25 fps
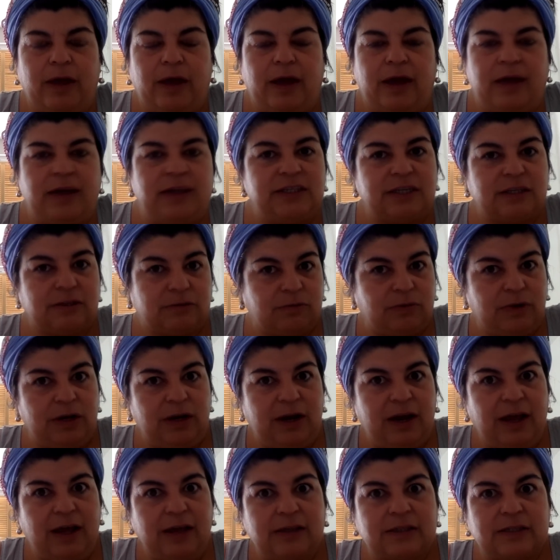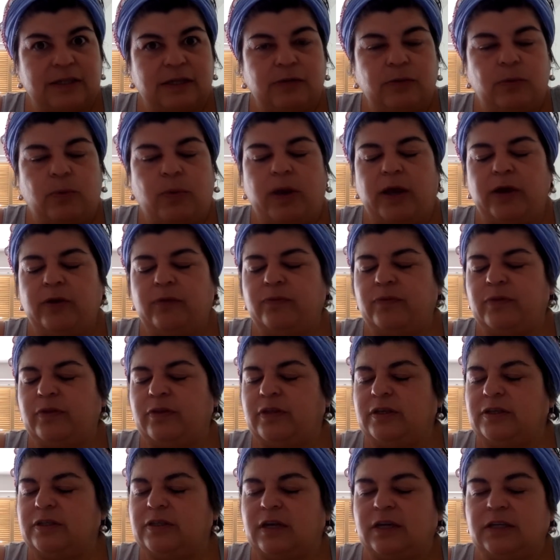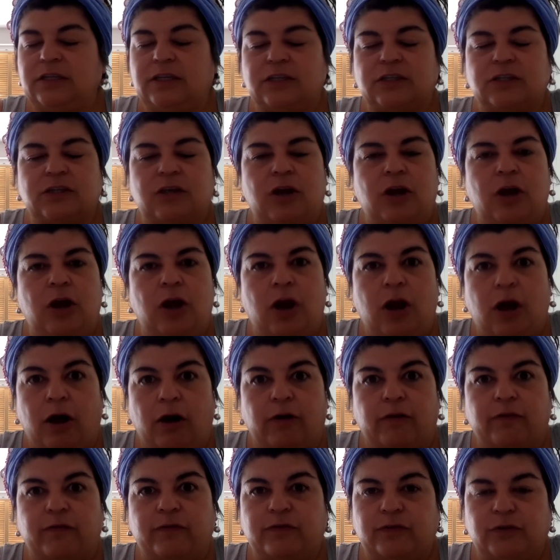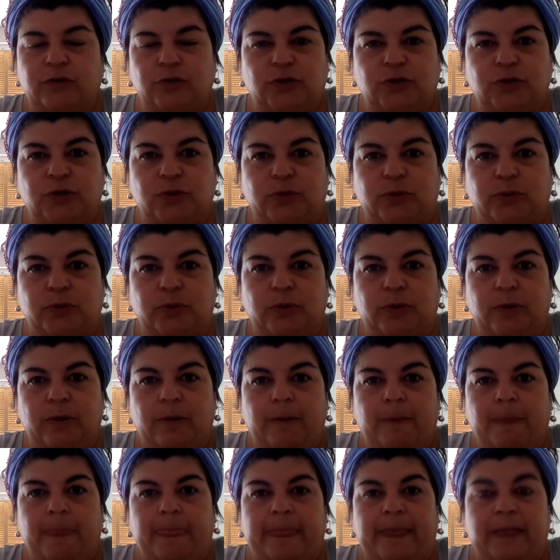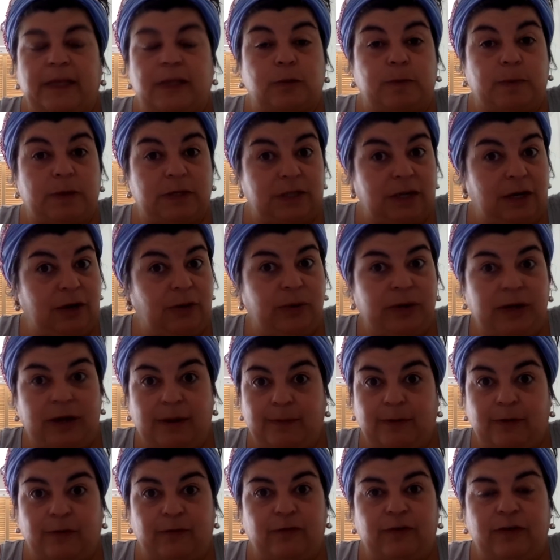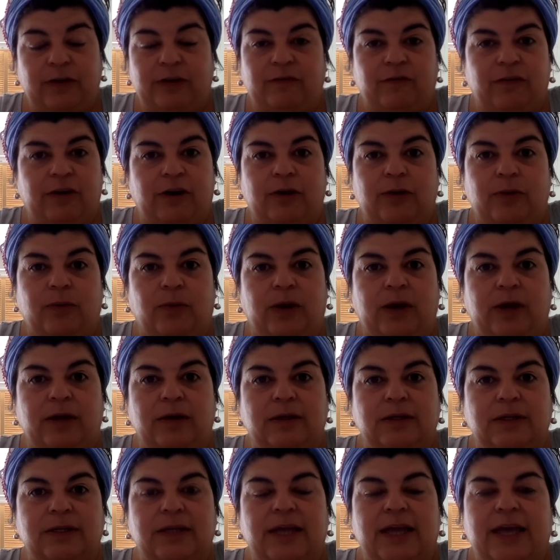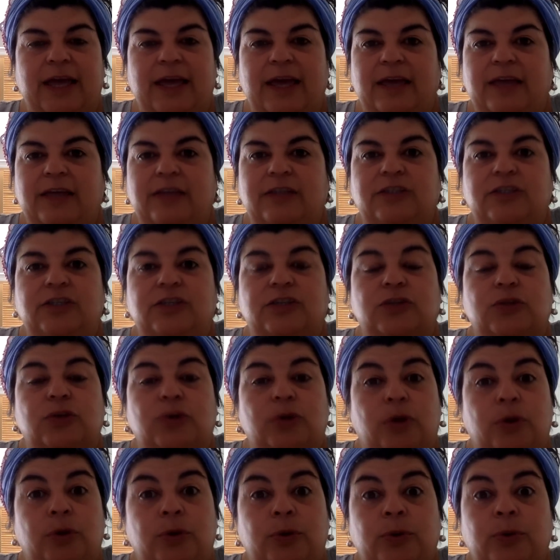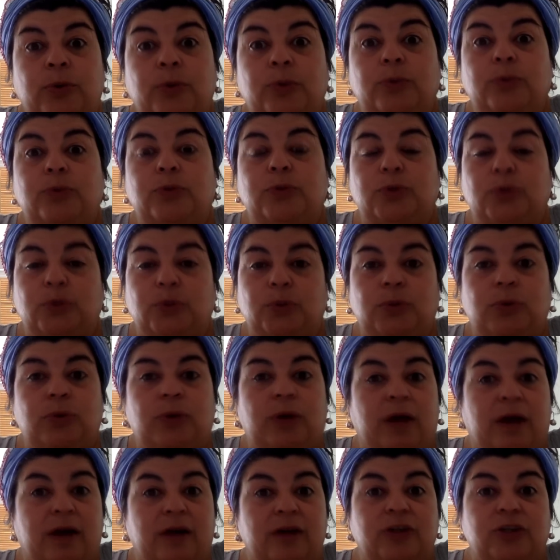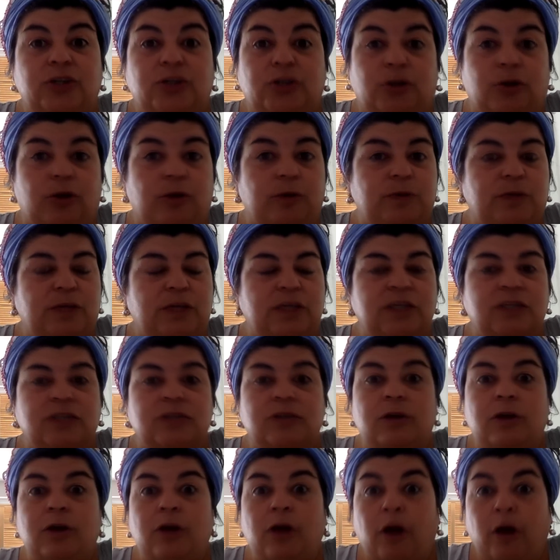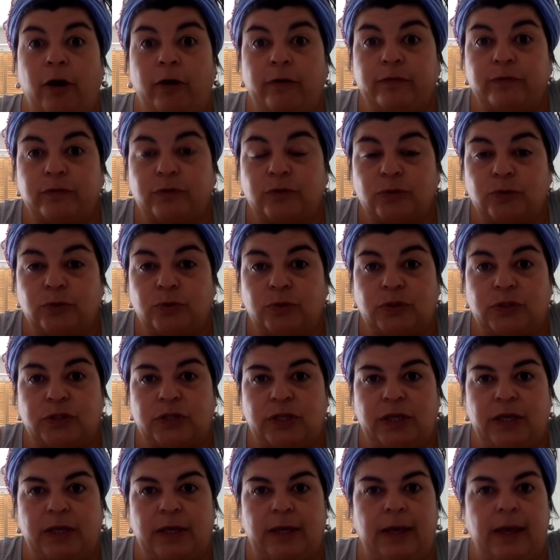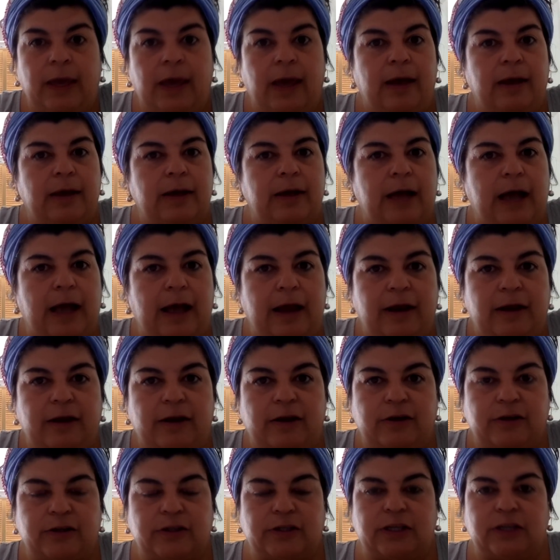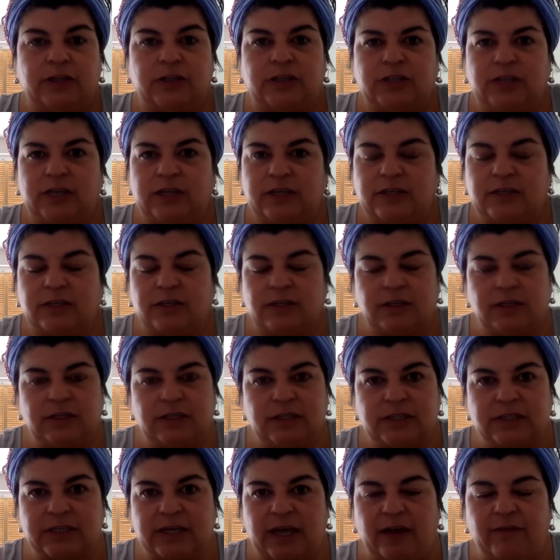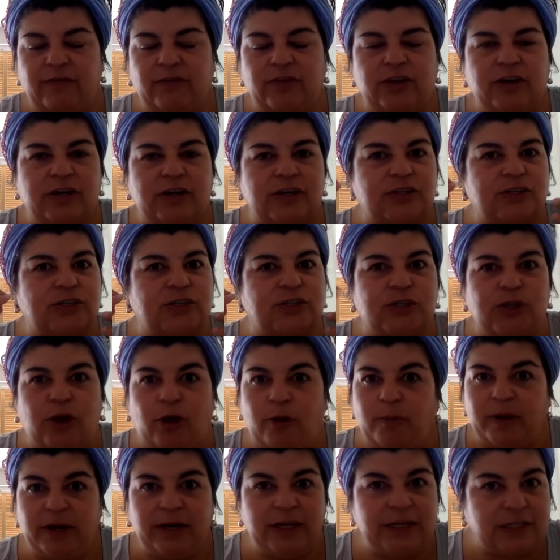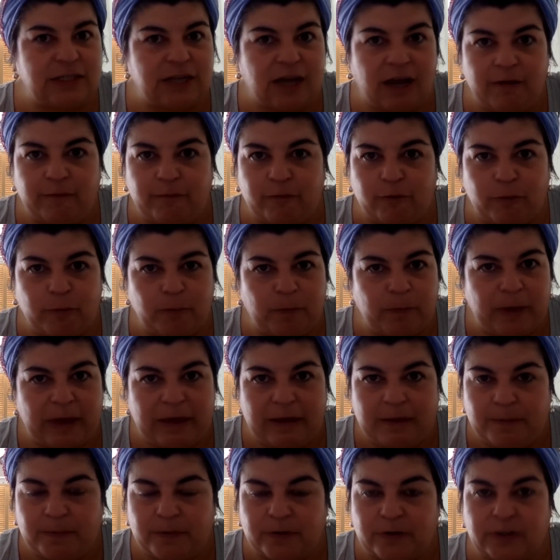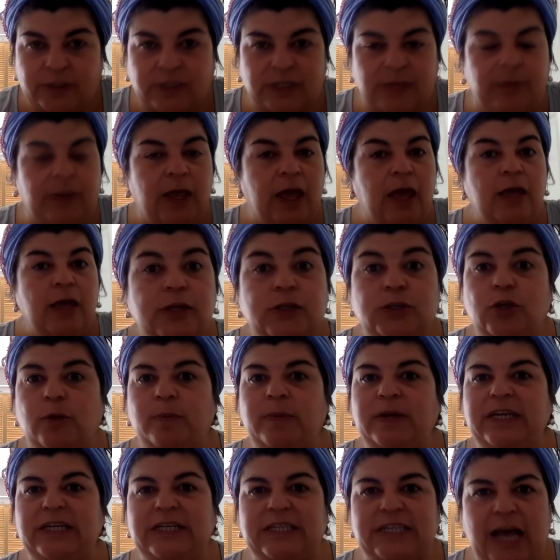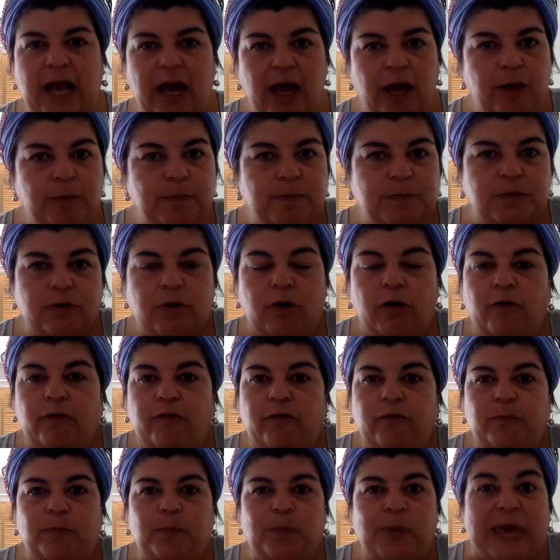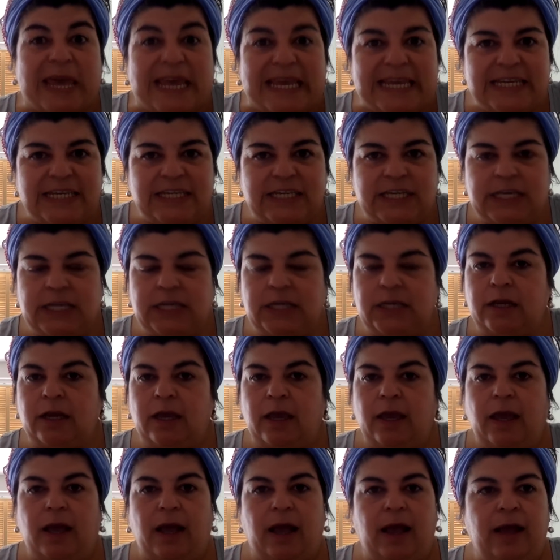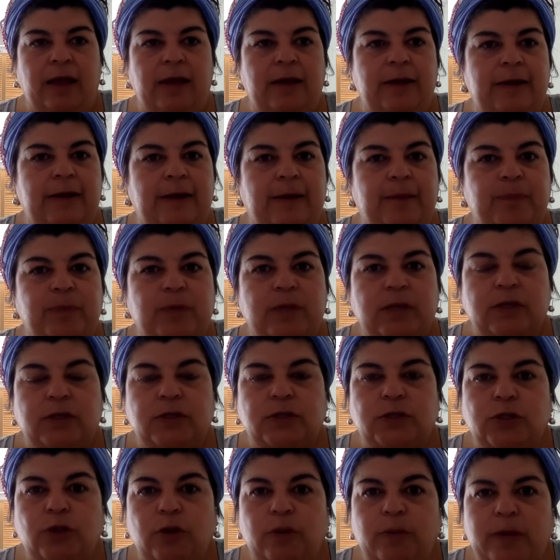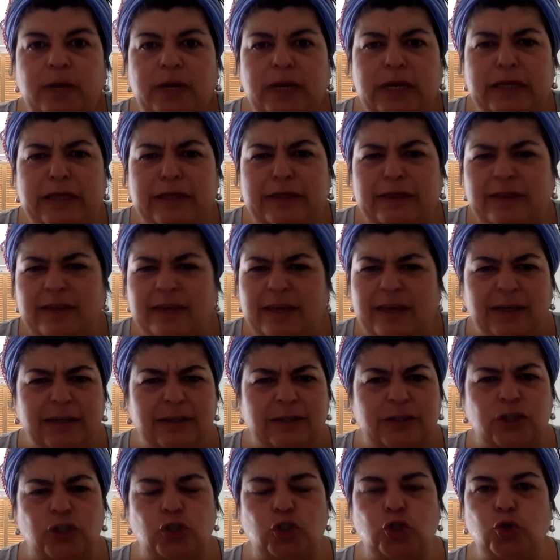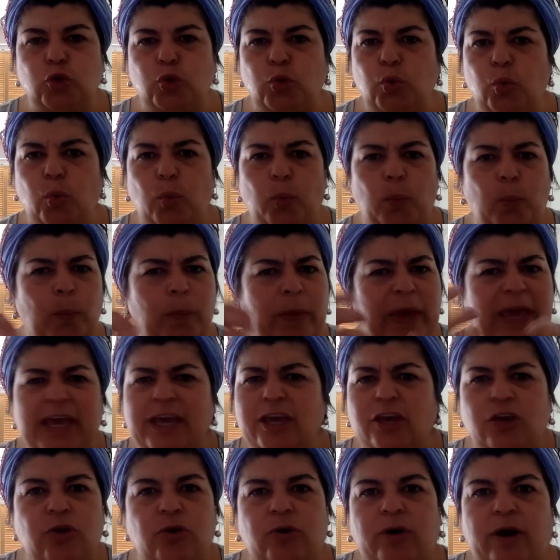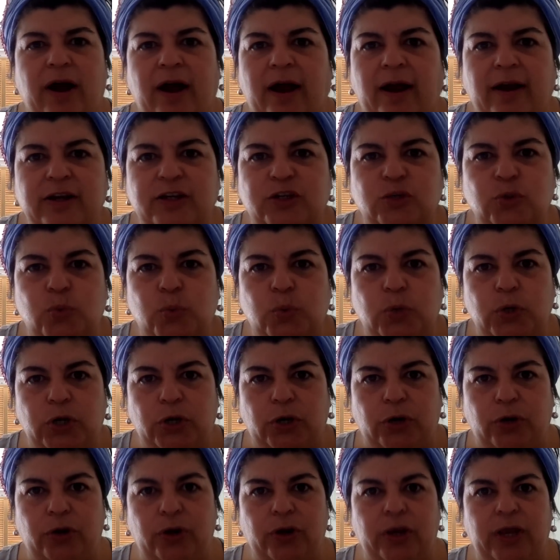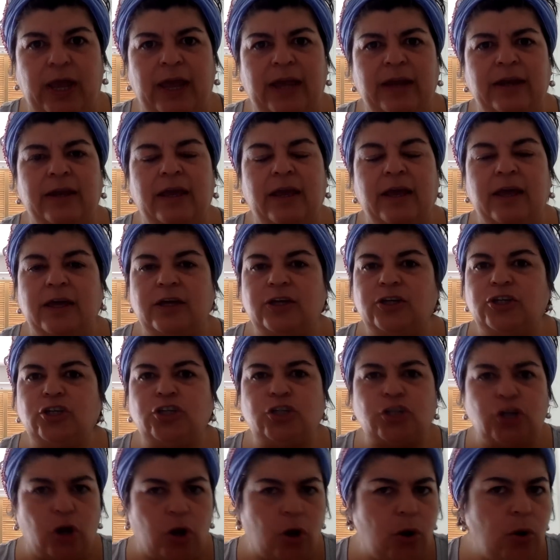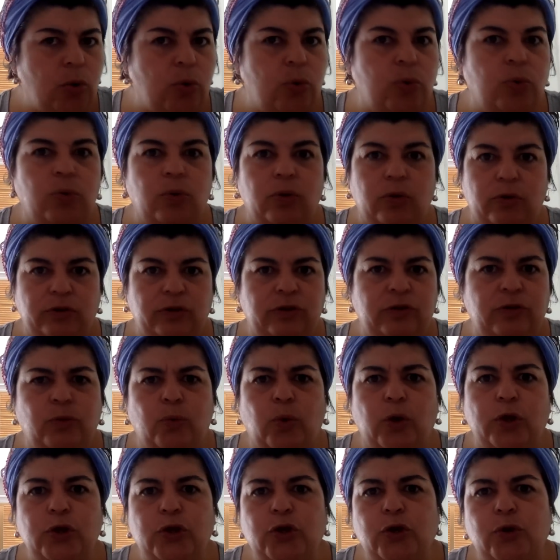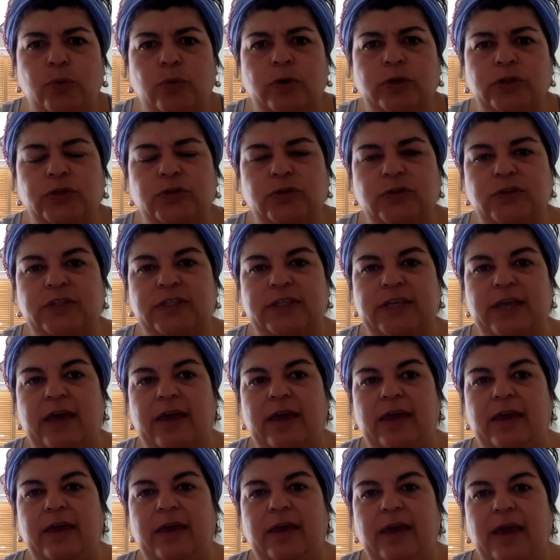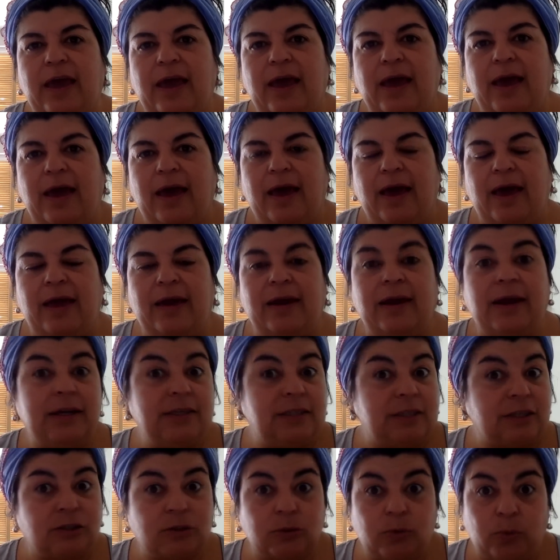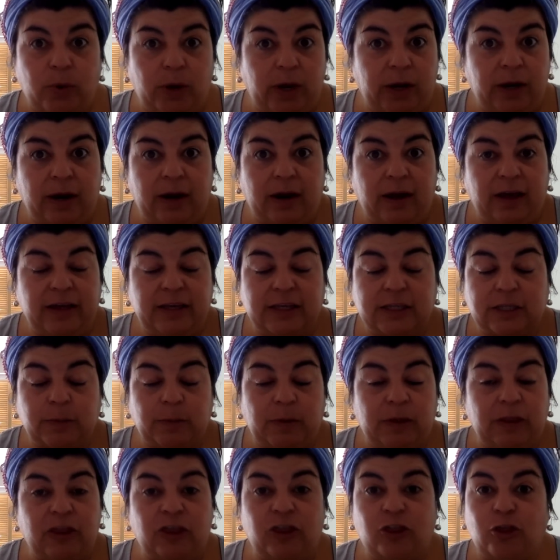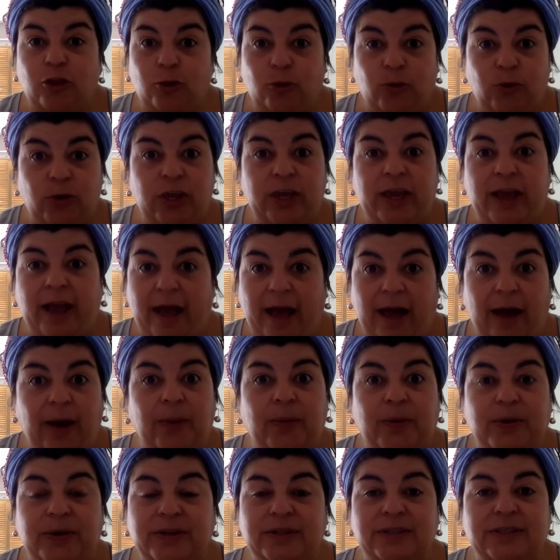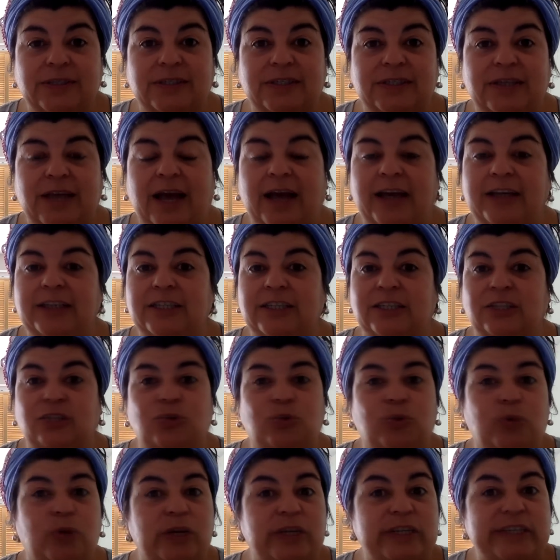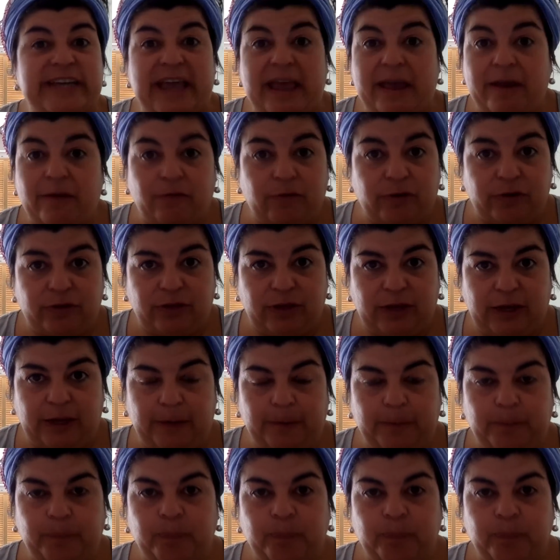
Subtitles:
And I just realized that one of the things that I just love to do, especially when I'm not feeling very well, is just go to art shops. I just love to see colors and textures and discover there are so many types of papers and so many types of painting, and so many things to make your art work and show what you want to say. And I just went and I just spent 3 hours. I just read everything.